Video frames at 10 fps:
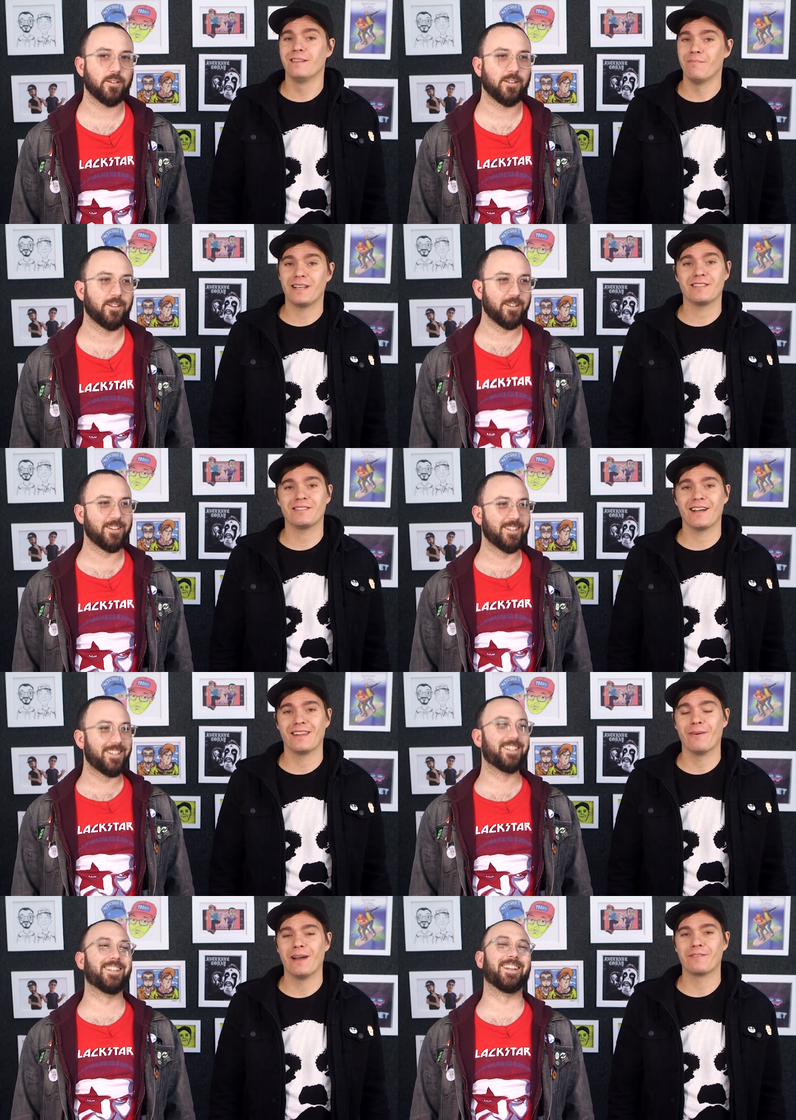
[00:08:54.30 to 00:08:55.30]
Speaker 1: Makes it
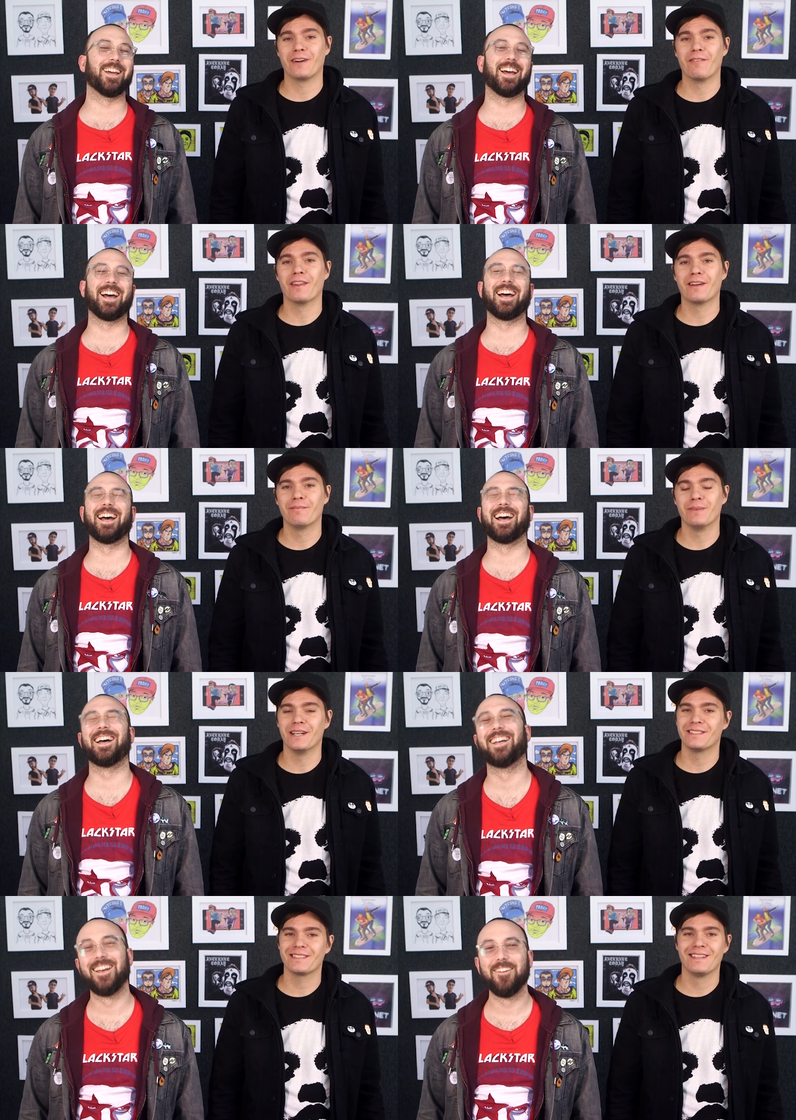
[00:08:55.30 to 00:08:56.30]
sound that way
Speaker 2: after
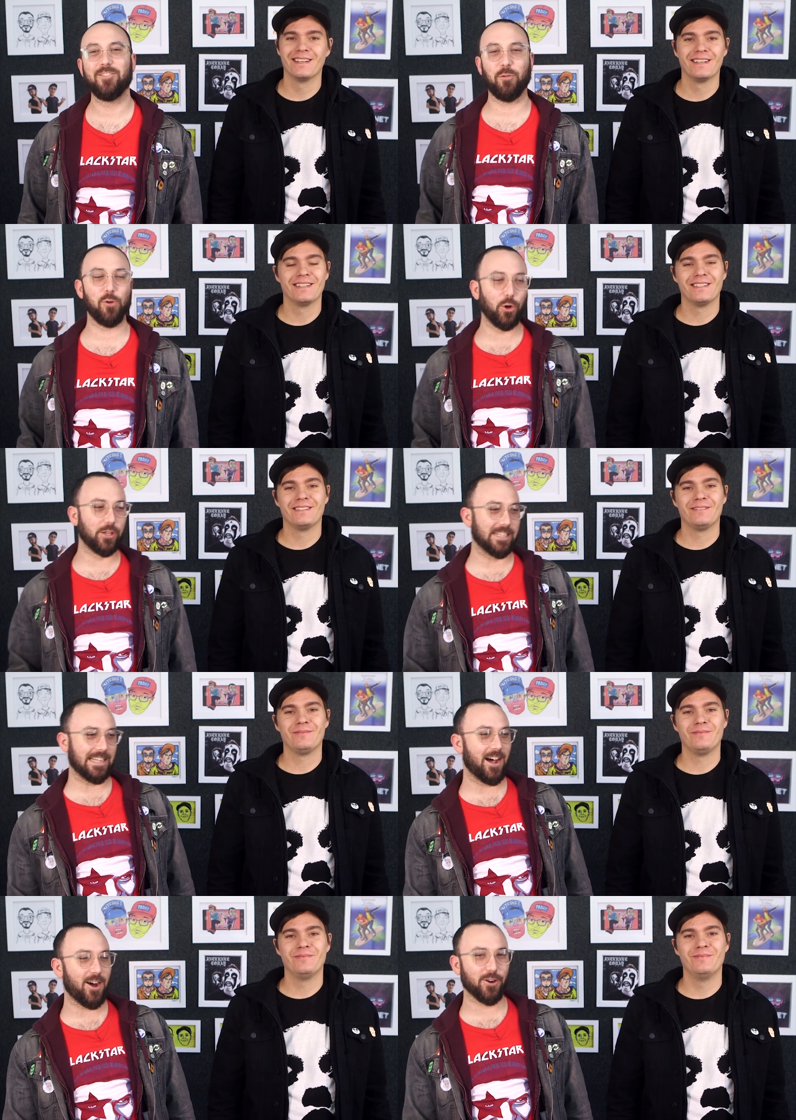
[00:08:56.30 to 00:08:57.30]
everything, but roll
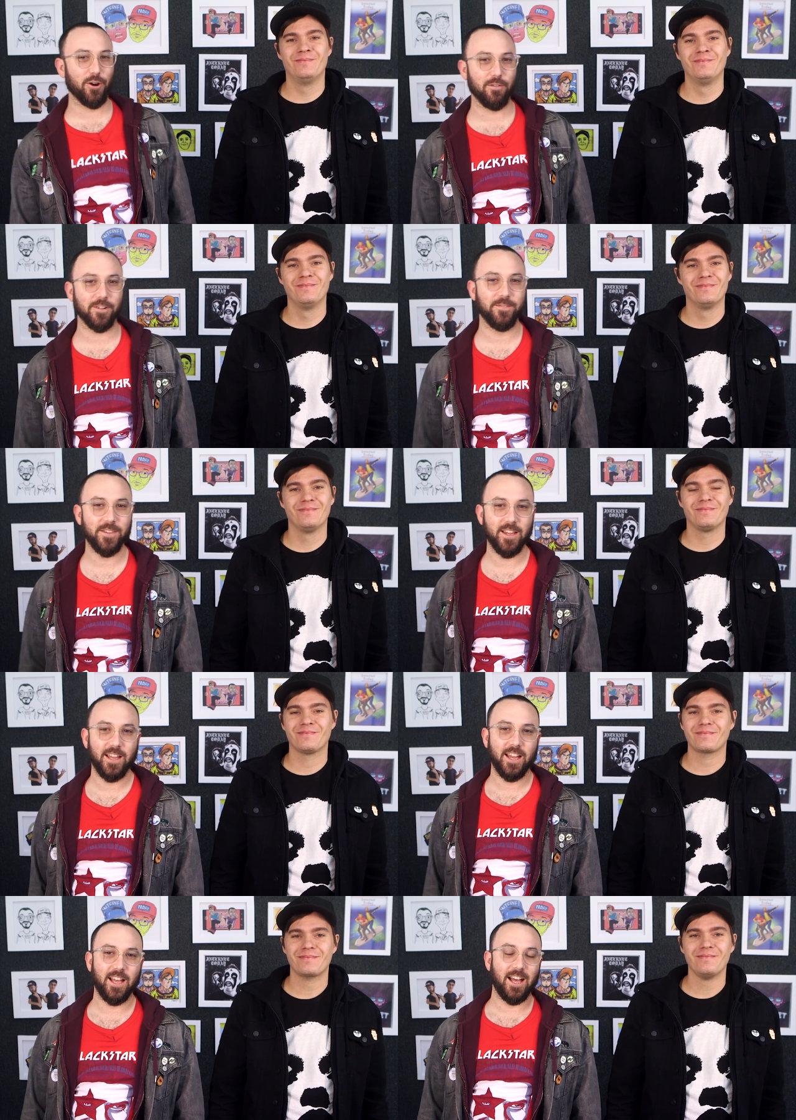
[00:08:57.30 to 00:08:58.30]
this log over.
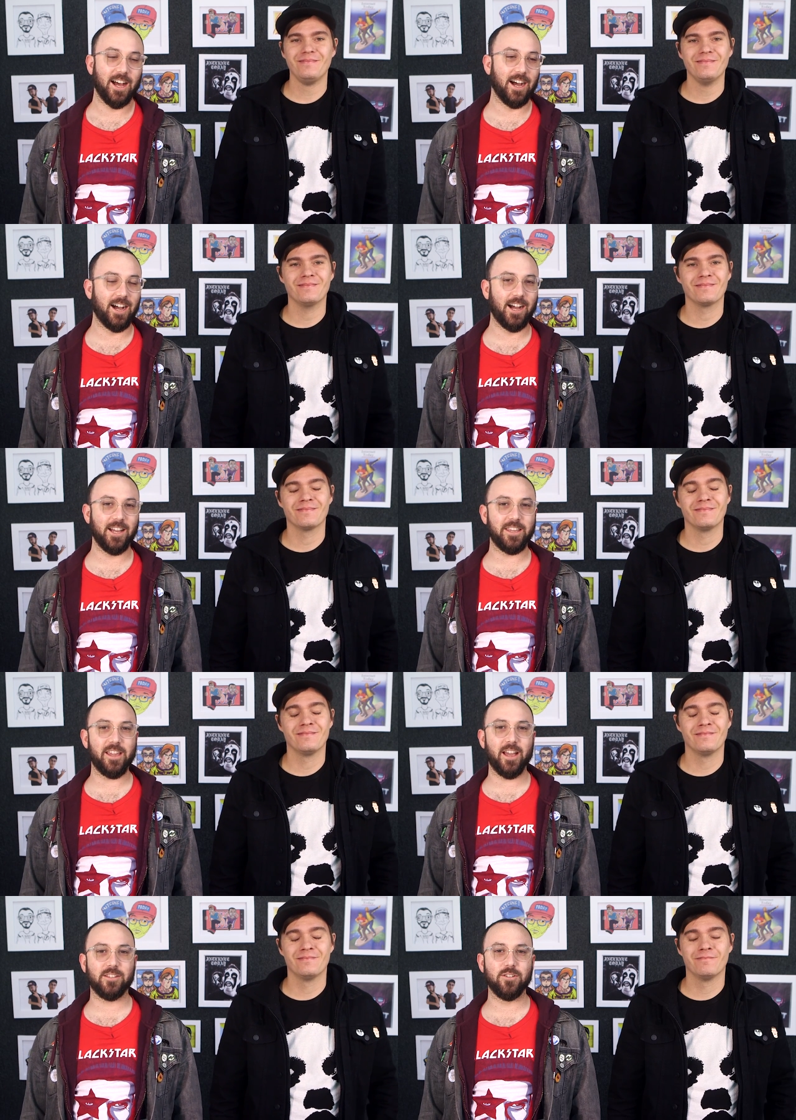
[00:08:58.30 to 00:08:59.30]

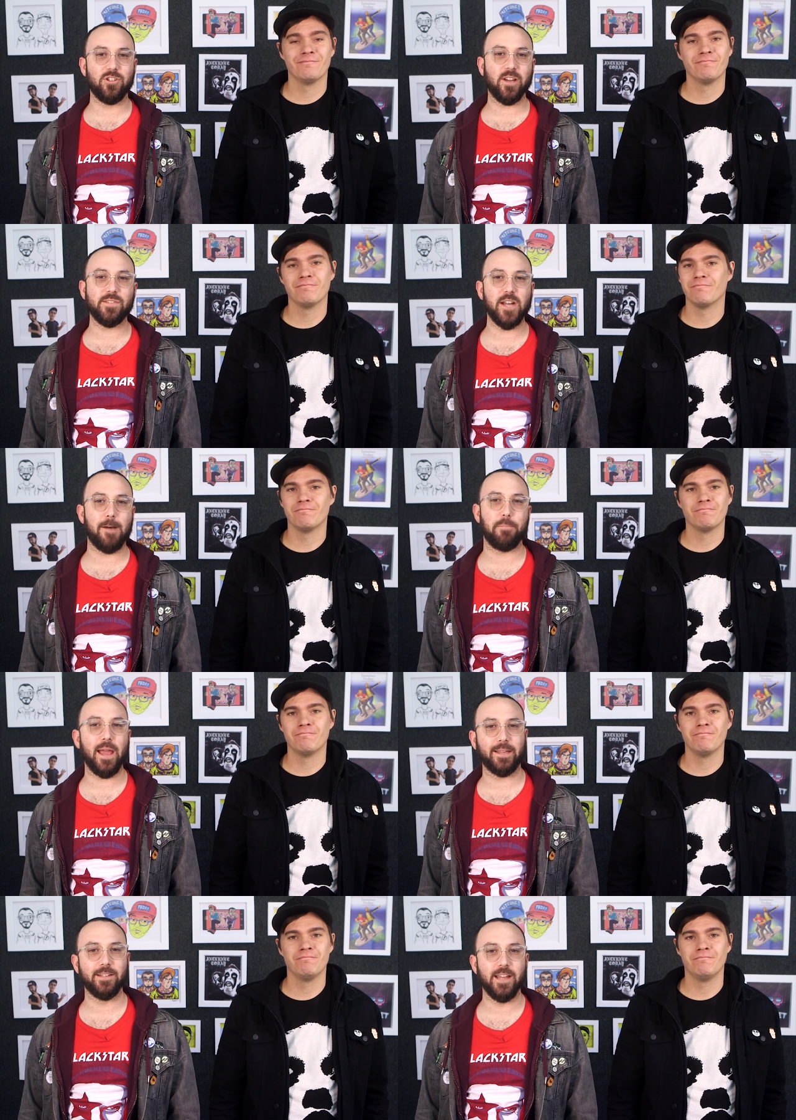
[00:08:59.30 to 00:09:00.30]
Uh, yeah, so Jeff's
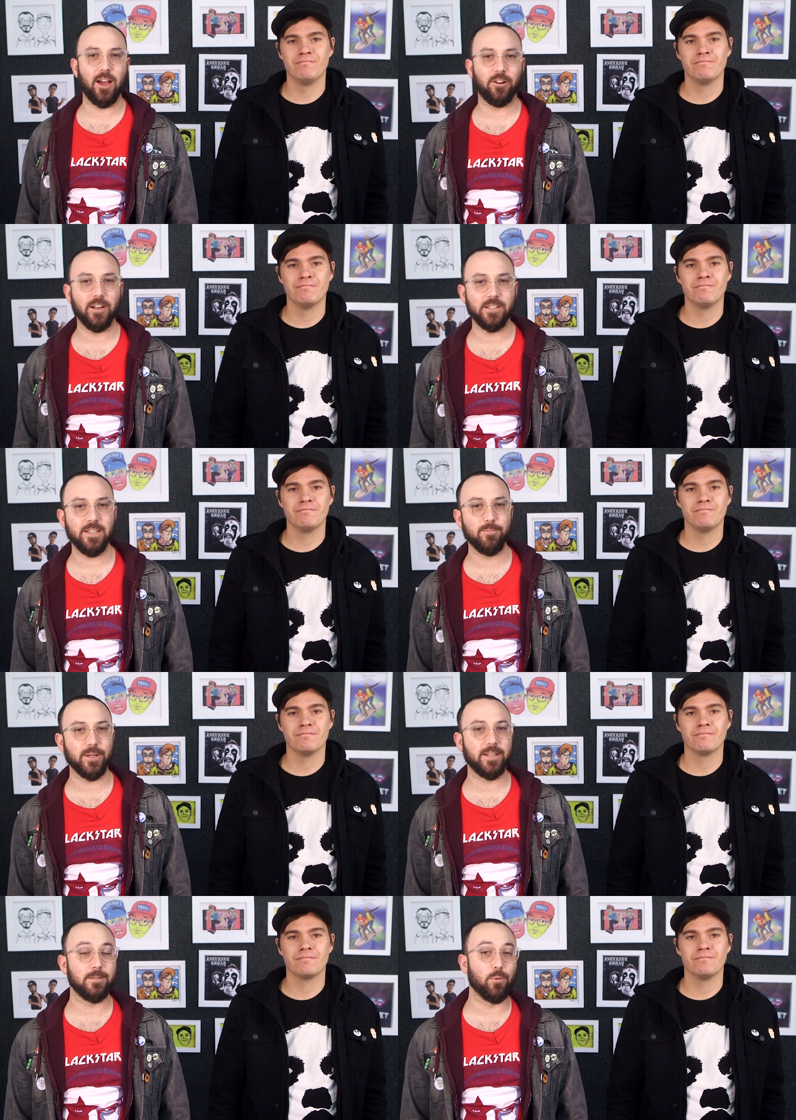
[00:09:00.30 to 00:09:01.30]
not backing down, and it
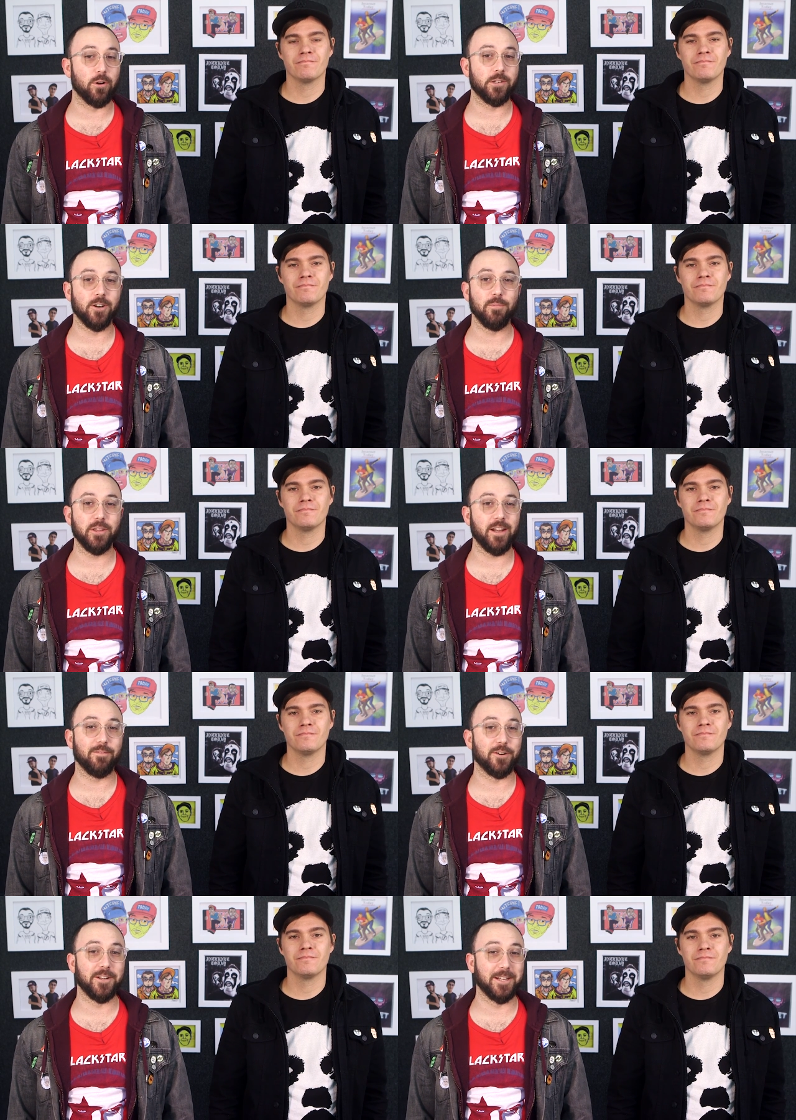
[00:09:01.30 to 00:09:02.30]
seems like he's more determined
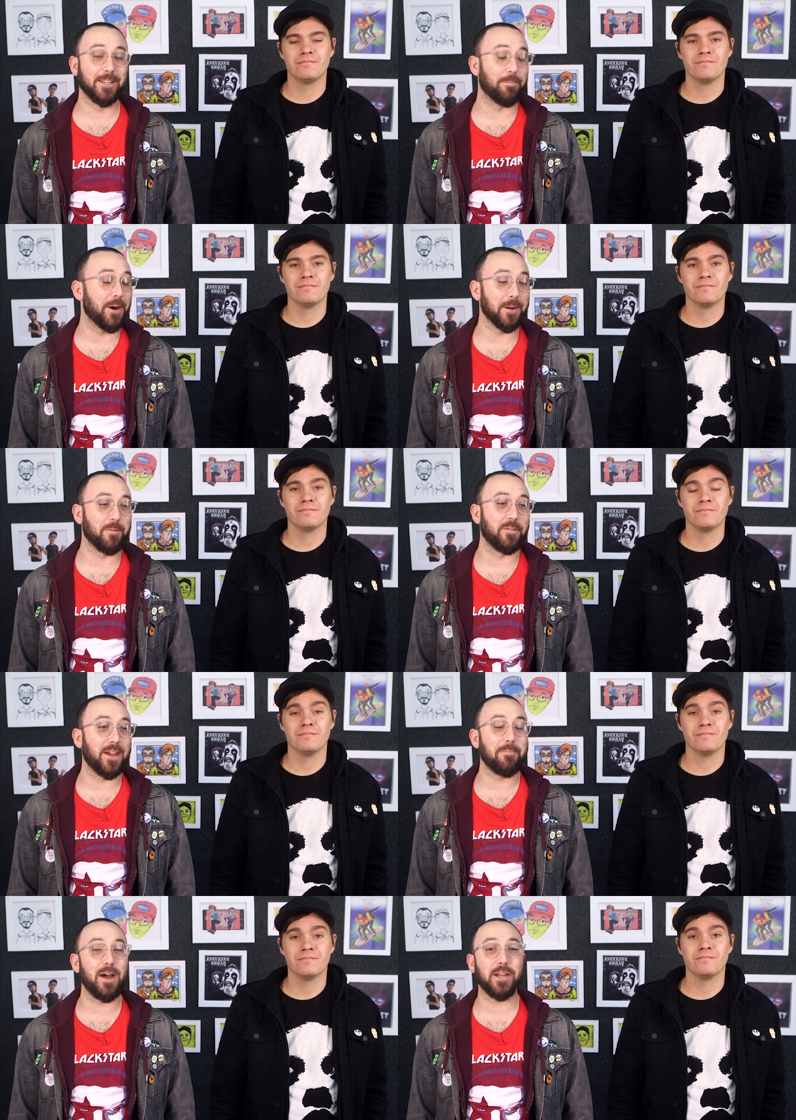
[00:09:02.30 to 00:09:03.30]
than ever to get to the bottom
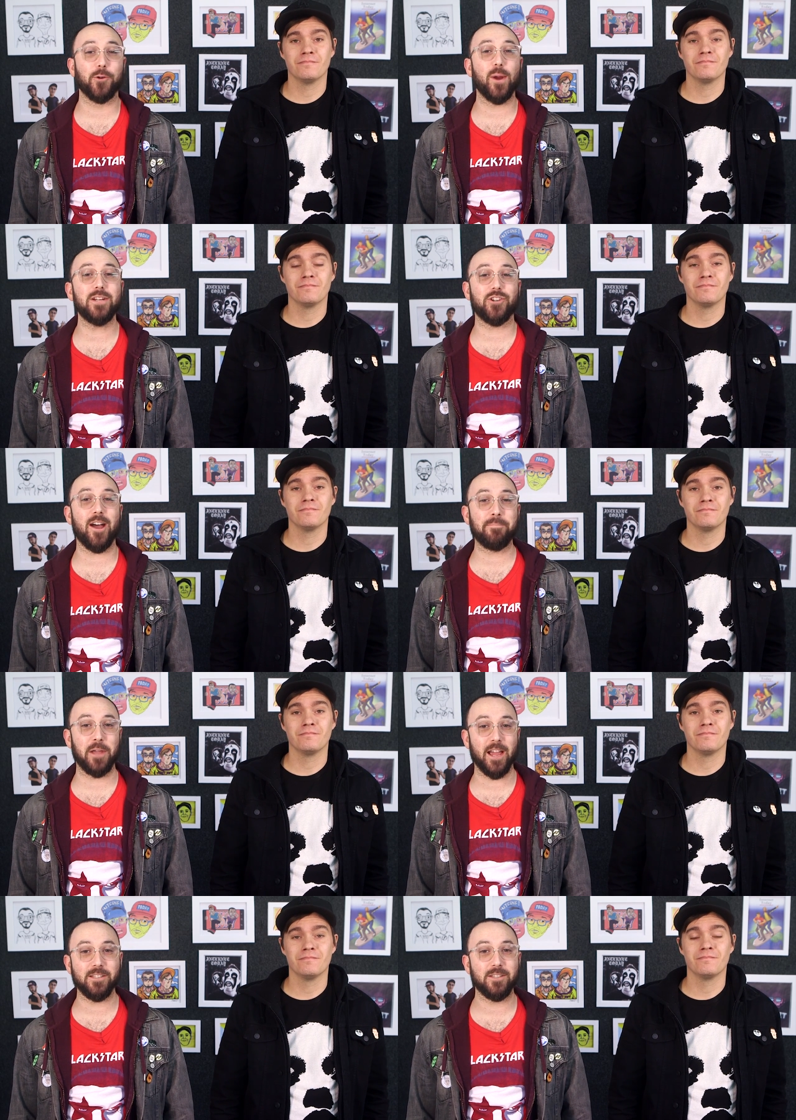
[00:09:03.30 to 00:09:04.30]
of A M I. Great
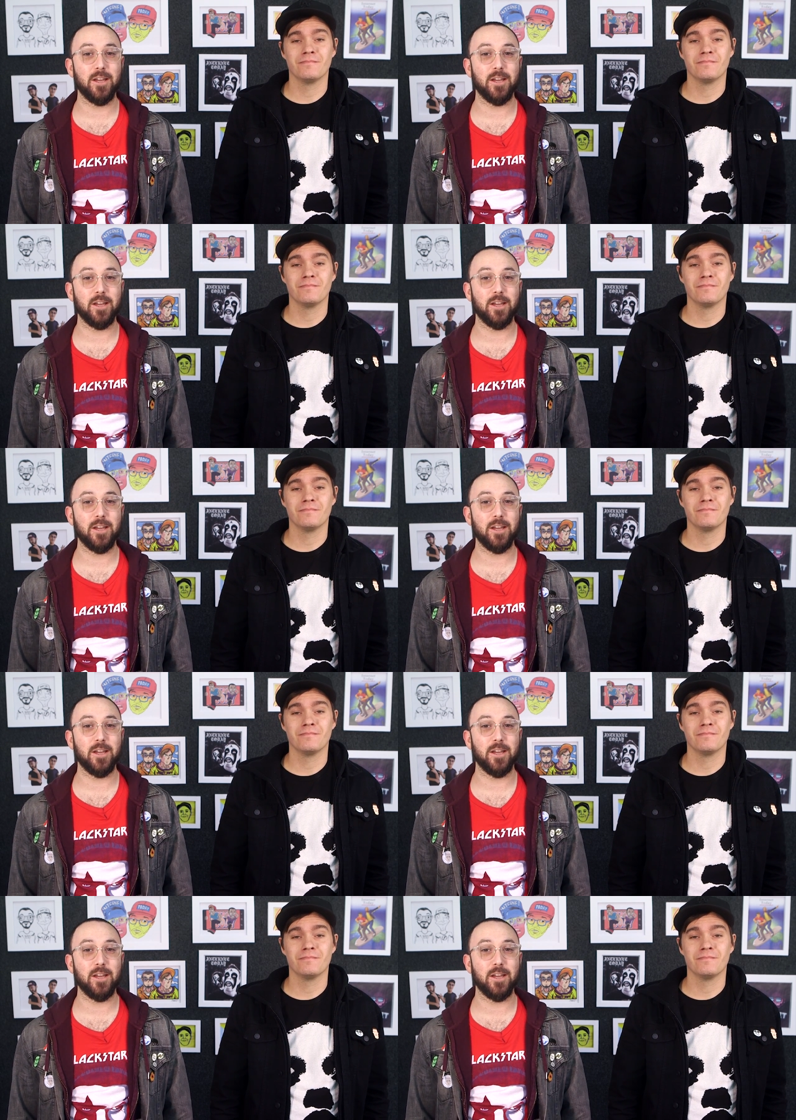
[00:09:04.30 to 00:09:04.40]
job, guys.